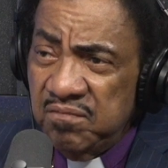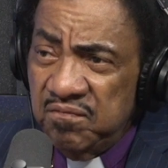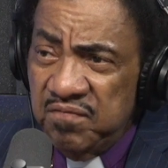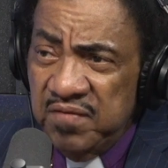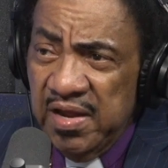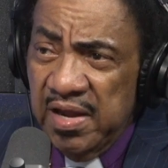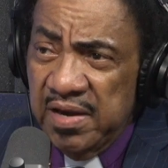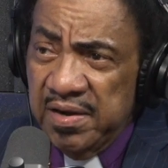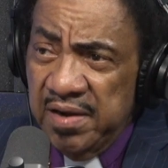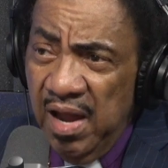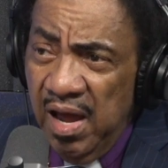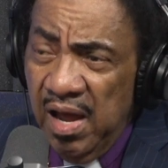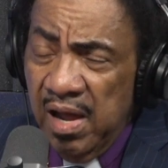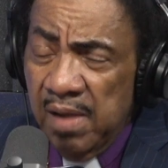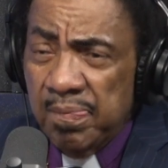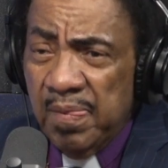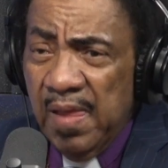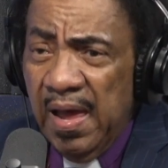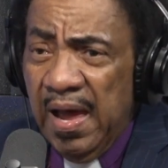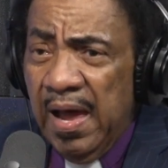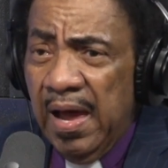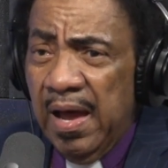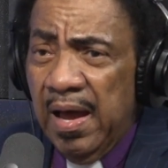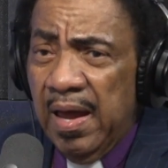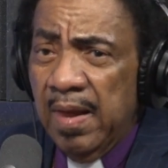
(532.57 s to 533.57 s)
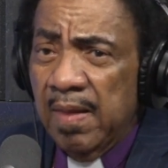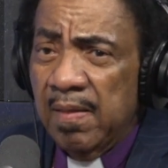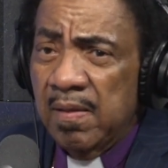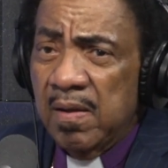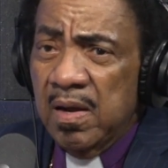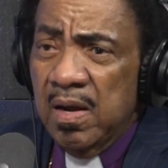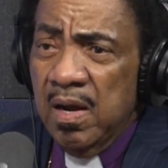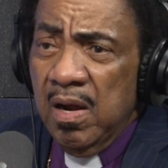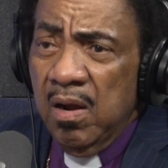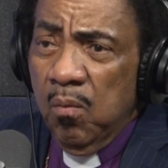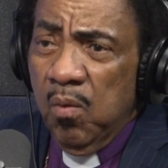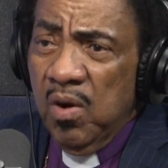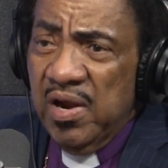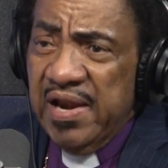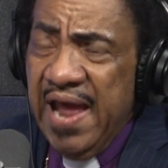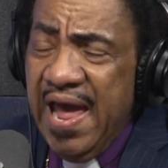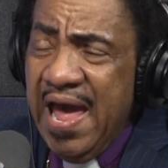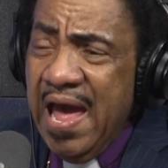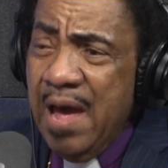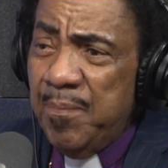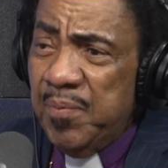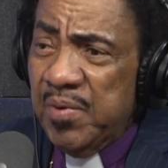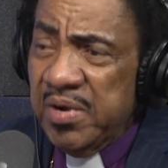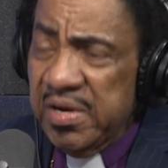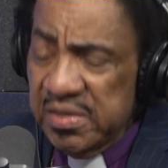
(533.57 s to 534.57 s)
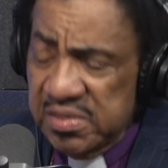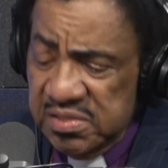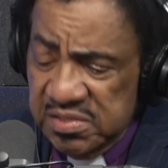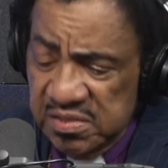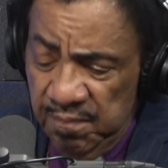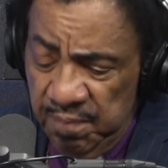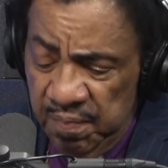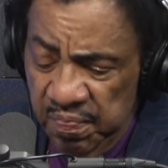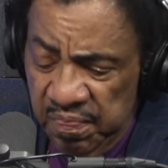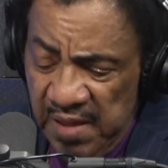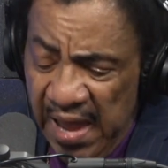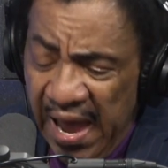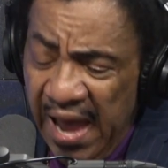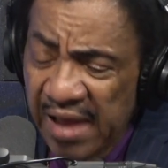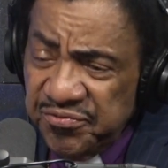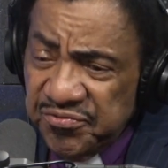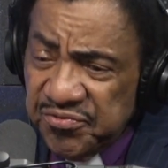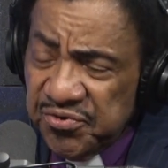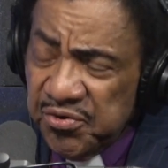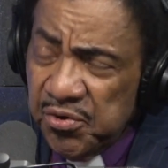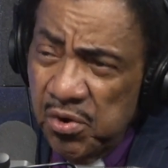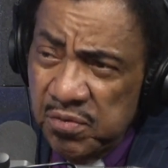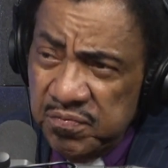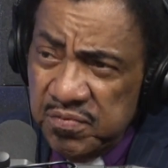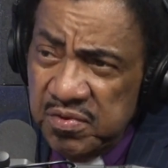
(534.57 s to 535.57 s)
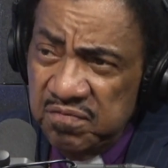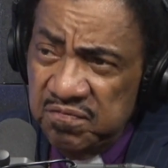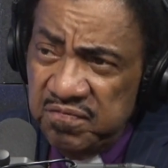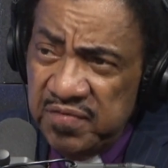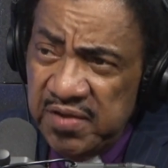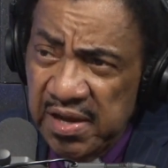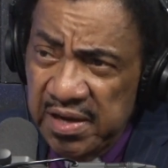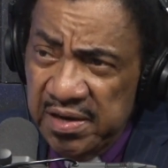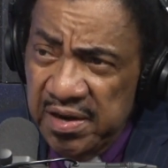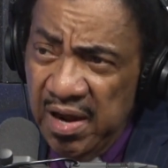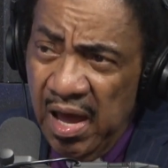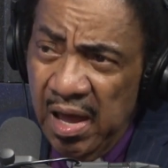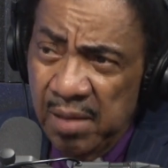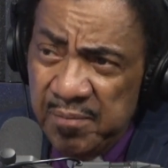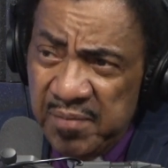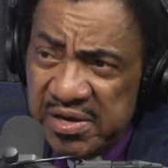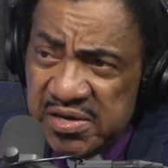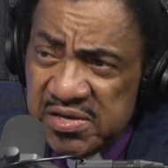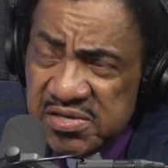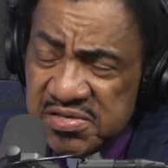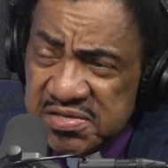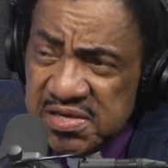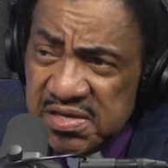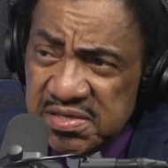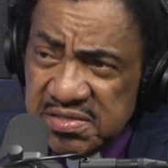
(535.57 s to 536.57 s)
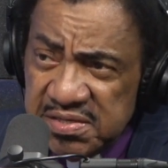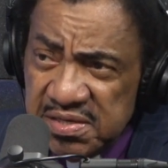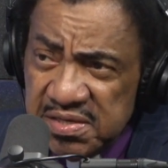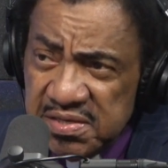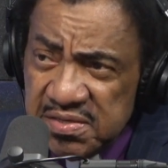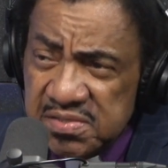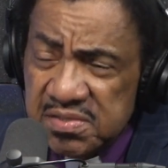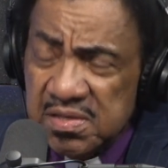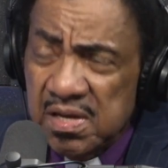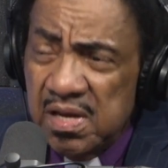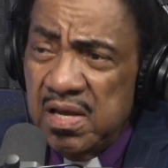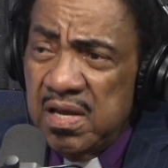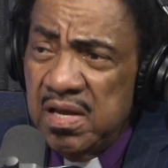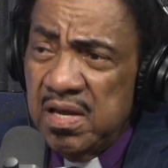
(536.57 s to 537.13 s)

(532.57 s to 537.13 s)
Vietnam. What happened is I served in Vietnam in the 60s.